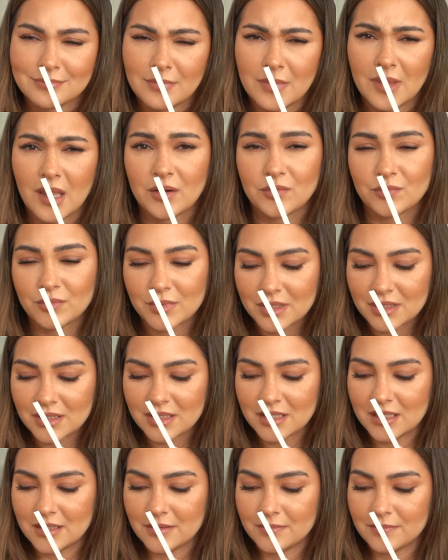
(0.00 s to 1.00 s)
not
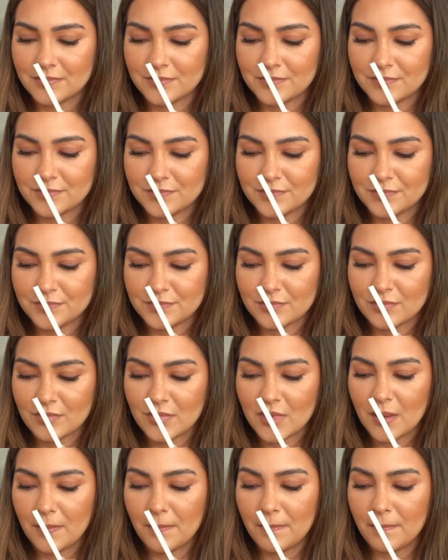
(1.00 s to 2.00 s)
really.
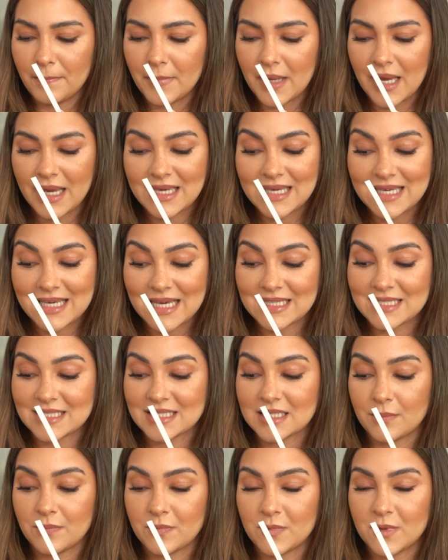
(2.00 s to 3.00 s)
I get
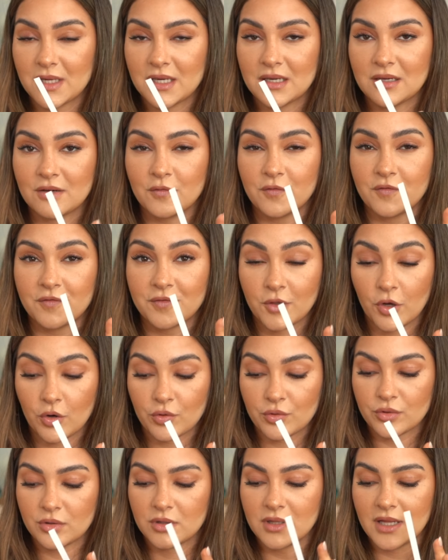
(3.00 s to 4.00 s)
something
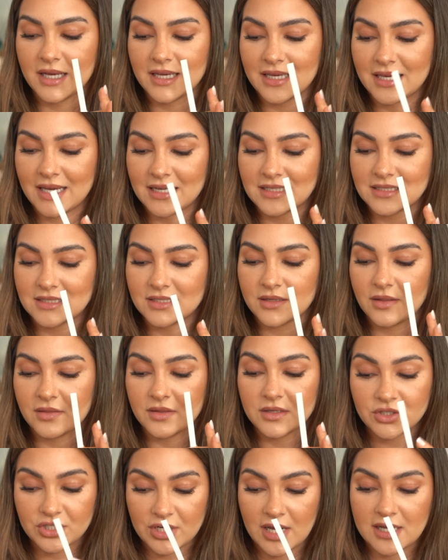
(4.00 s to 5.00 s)
floral. I get
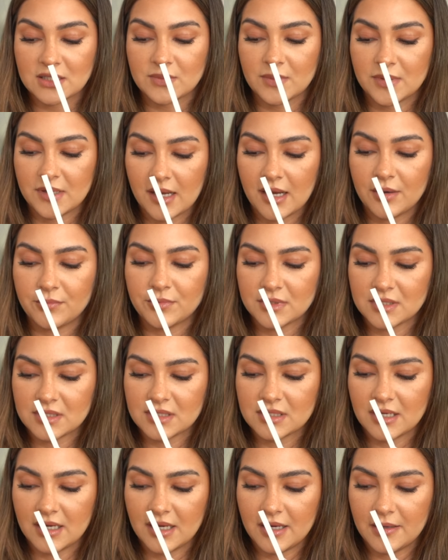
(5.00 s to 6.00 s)
the jasmine, I would
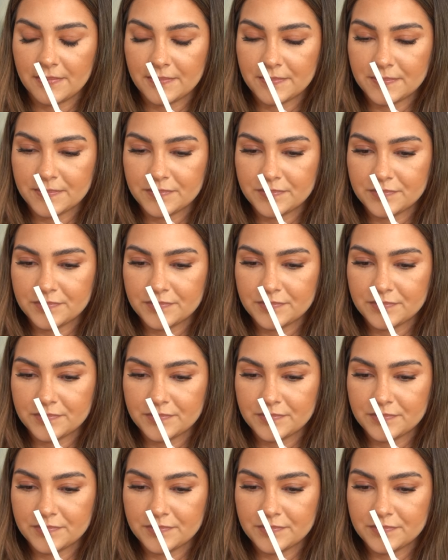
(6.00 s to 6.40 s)
say.